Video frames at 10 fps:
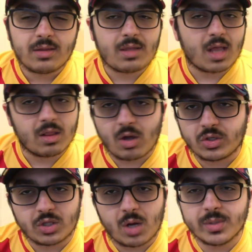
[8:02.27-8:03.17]
That long
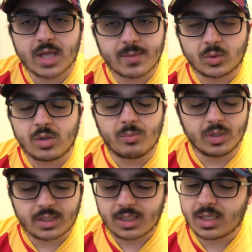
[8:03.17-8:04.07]
shot was absolutely brilliant.